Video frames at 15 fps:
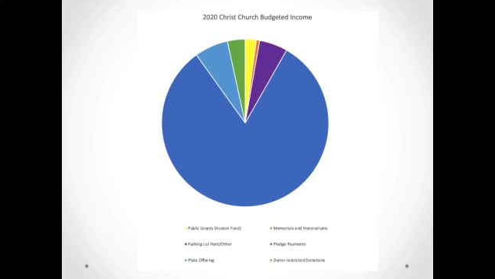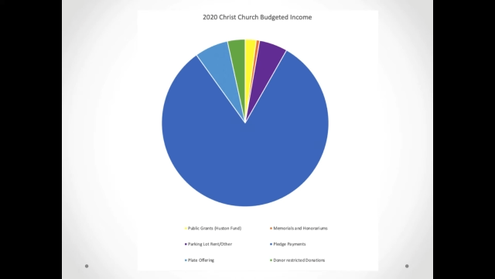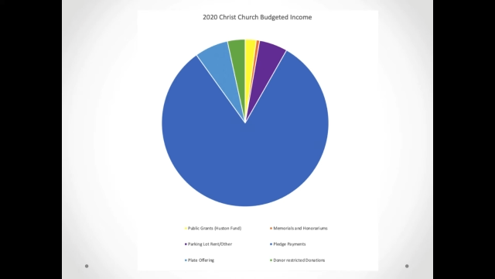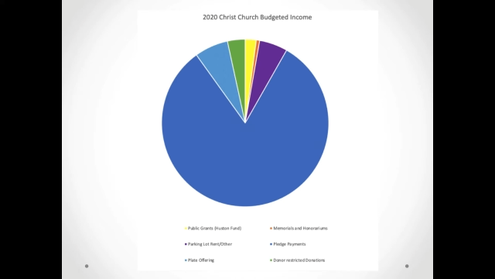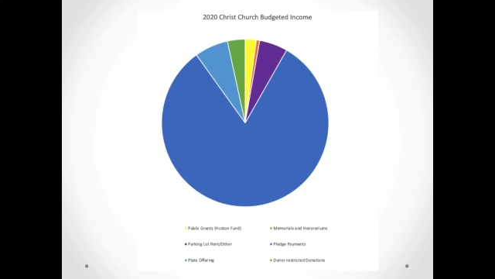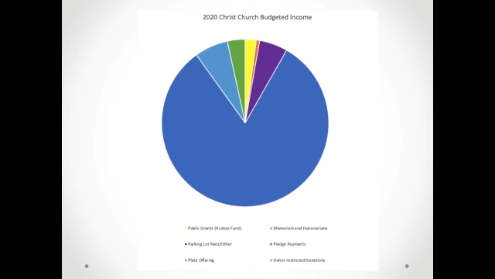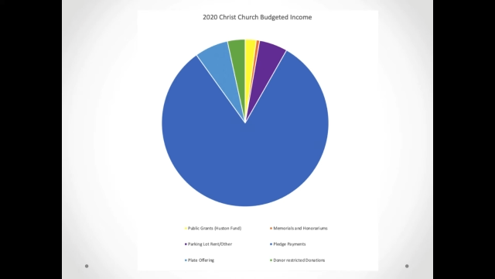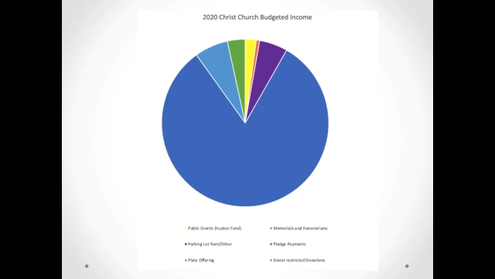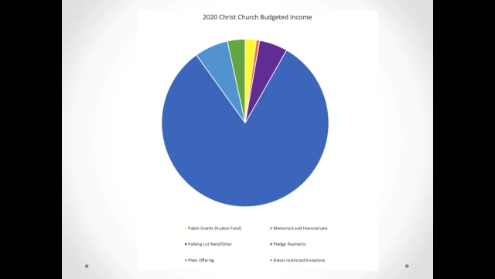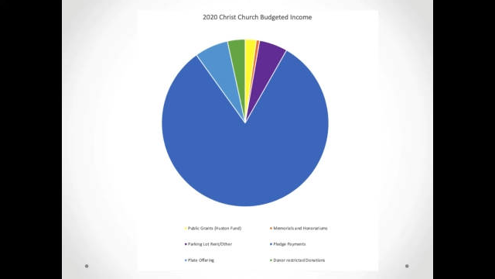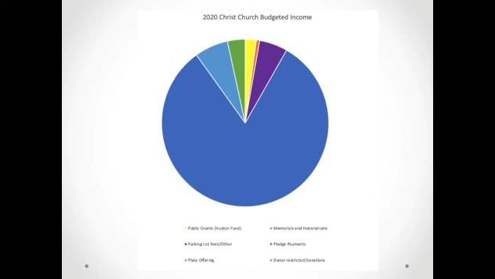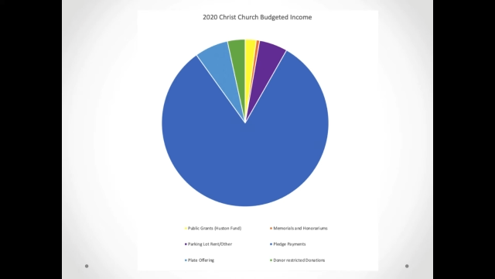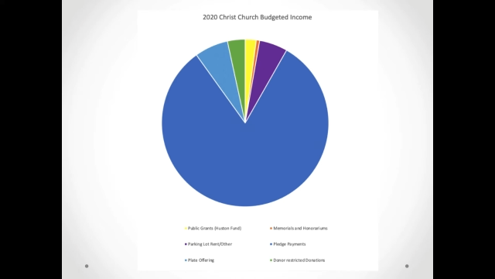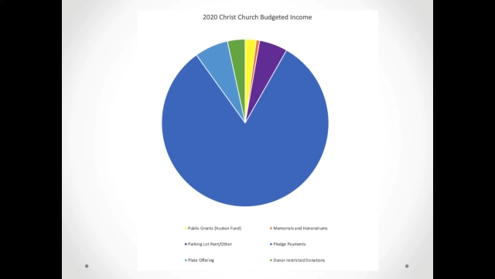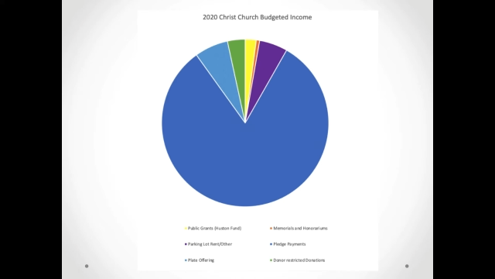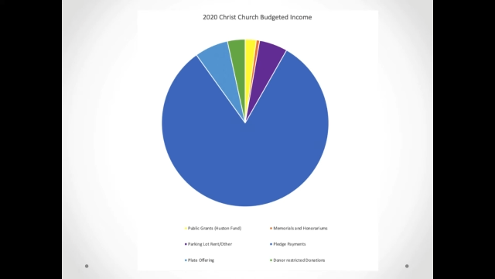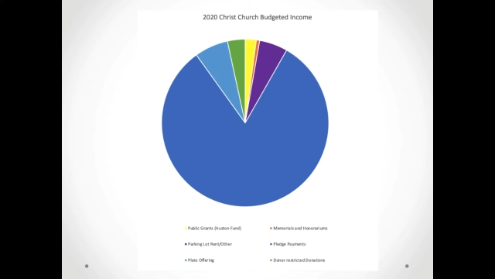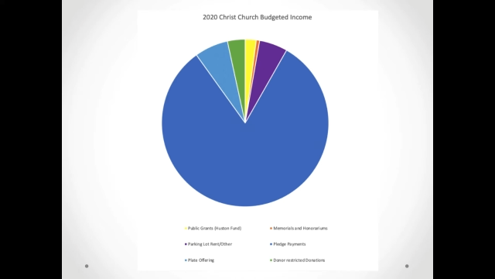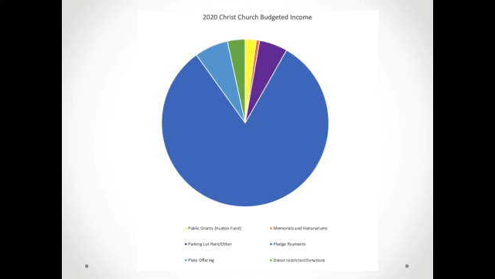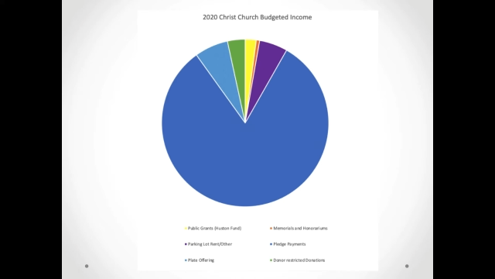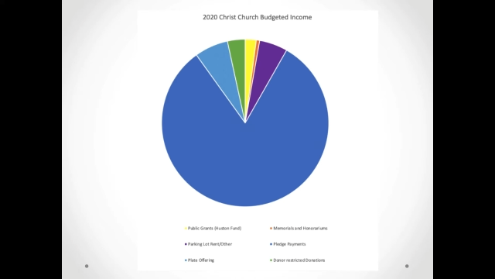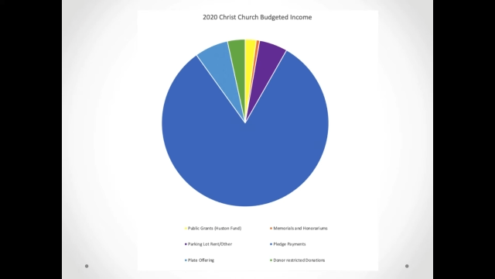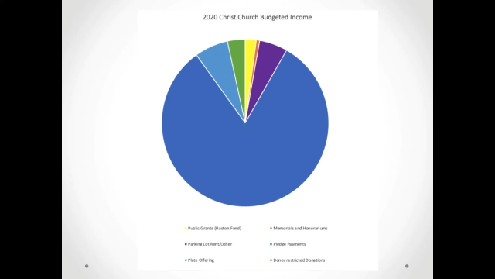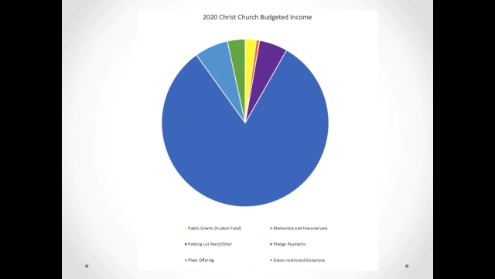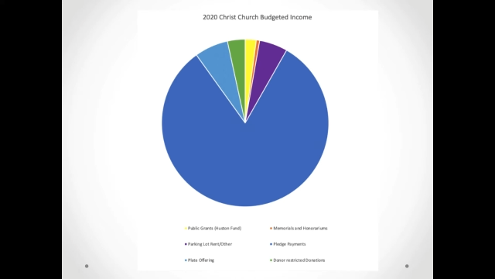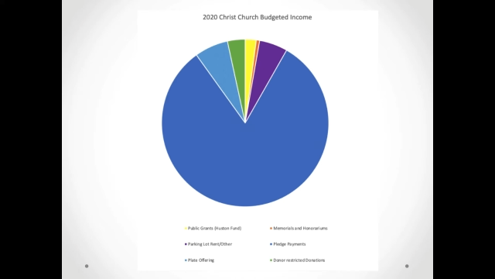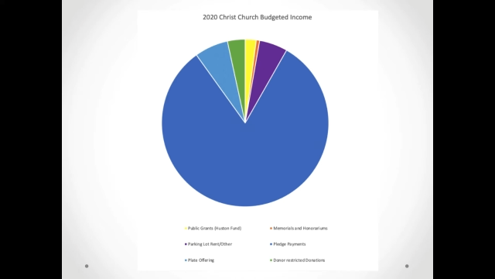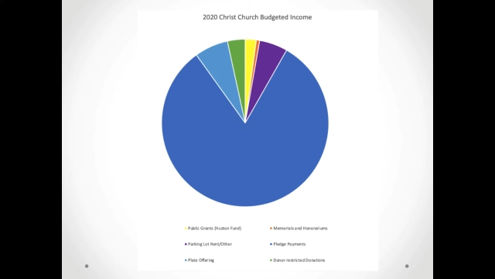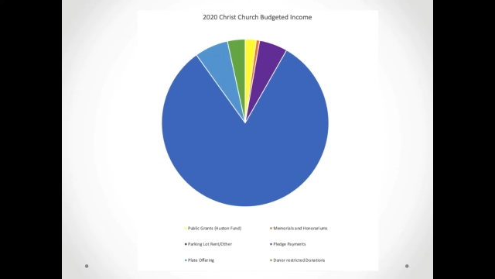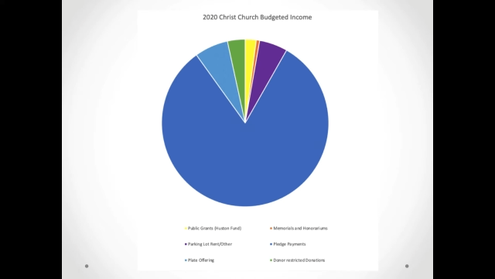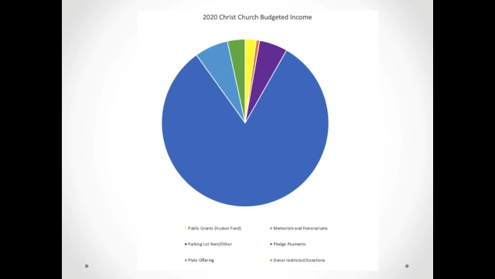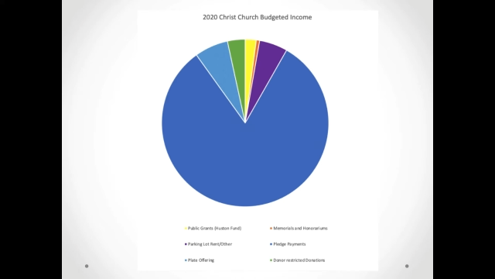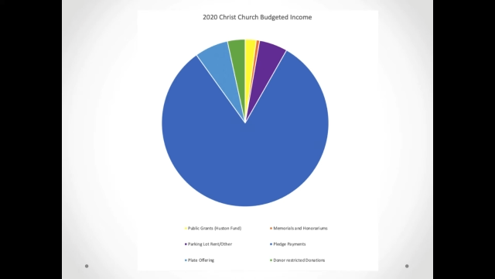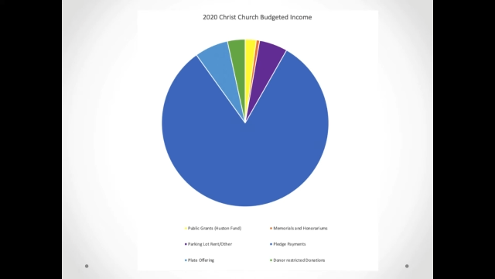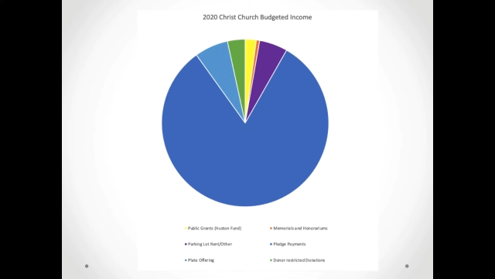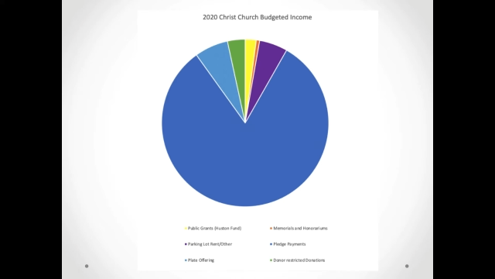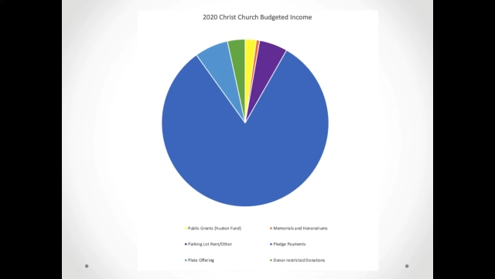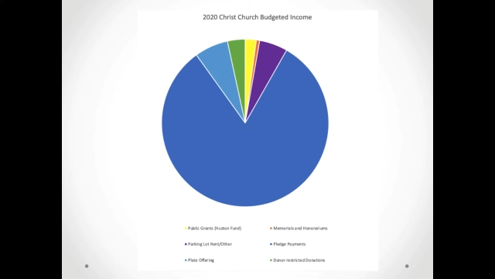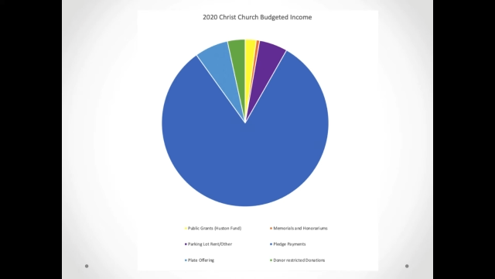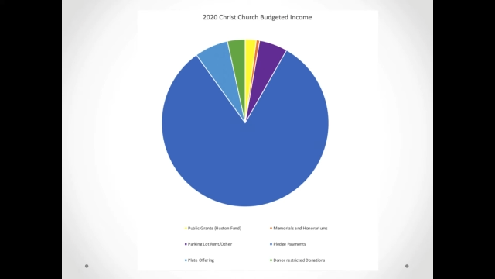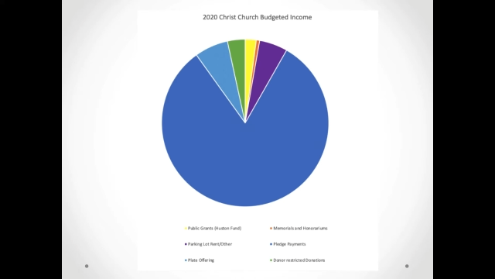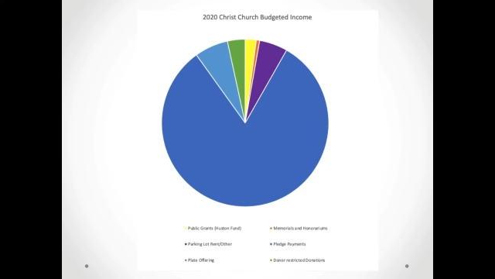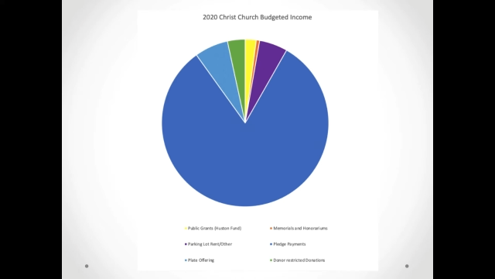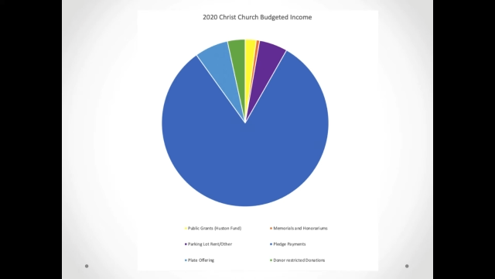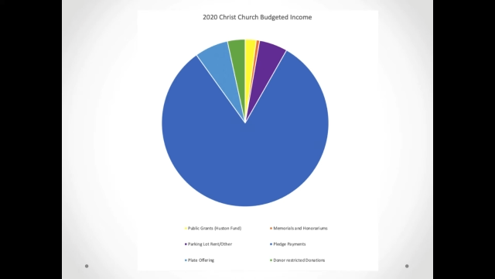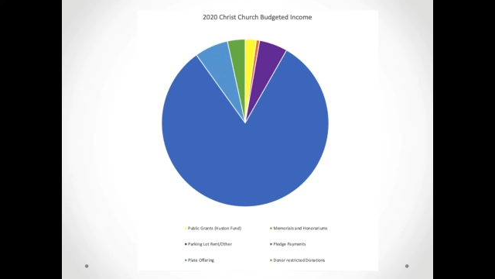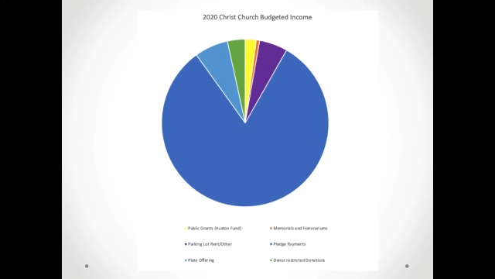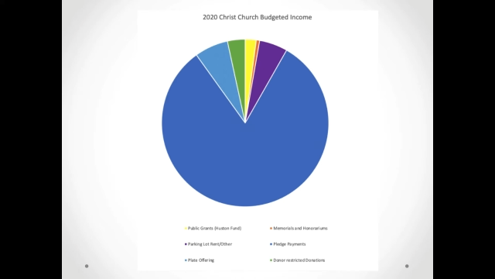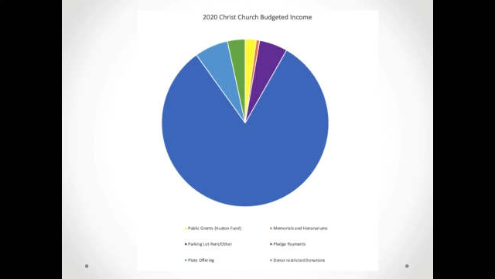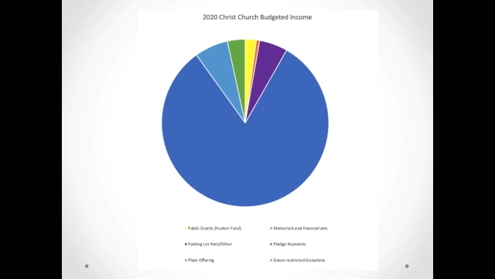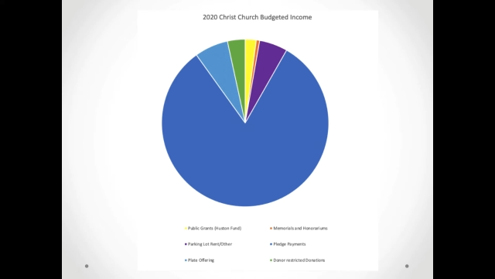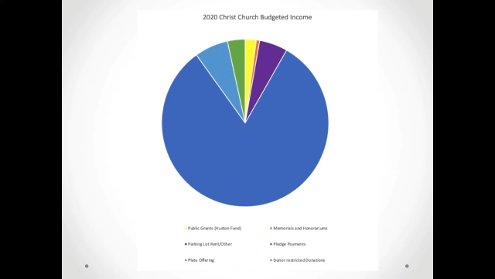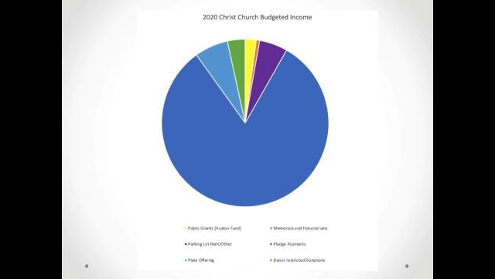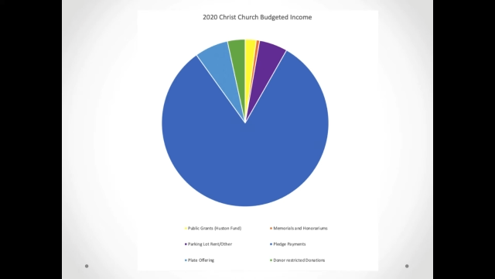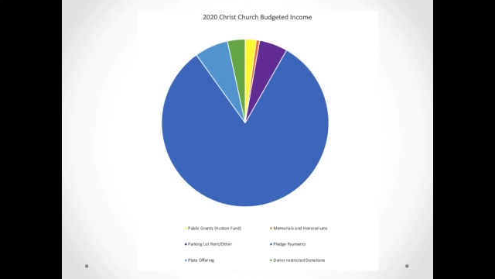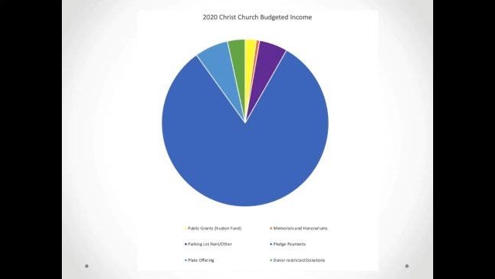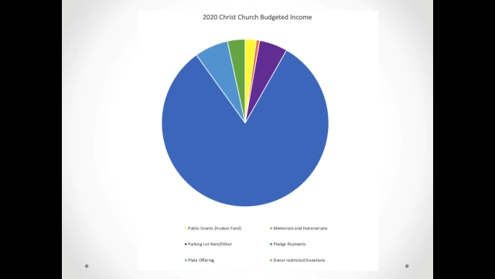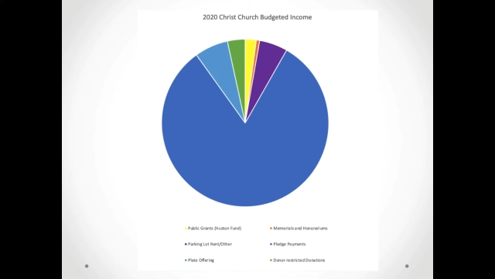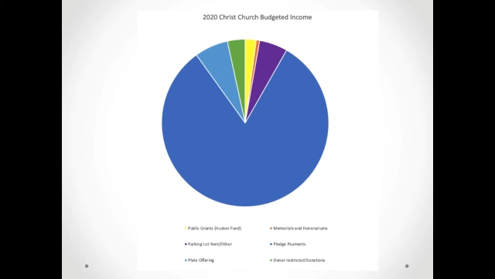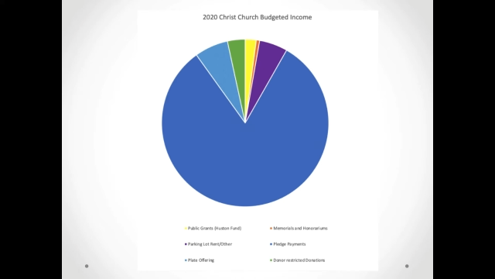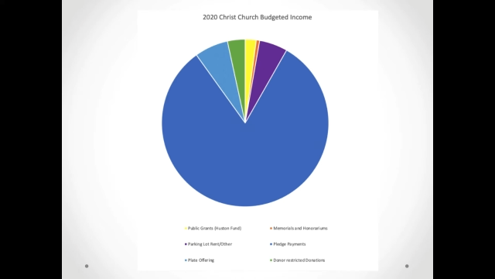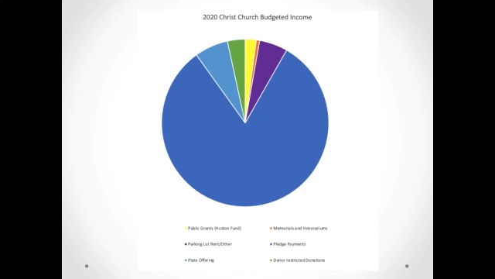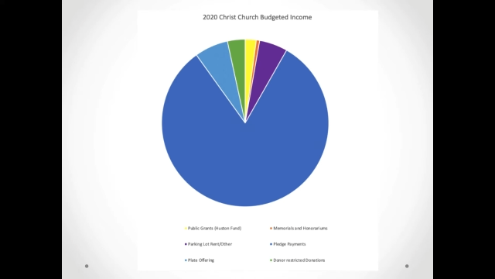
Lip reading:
Nobody's mouth can be seen.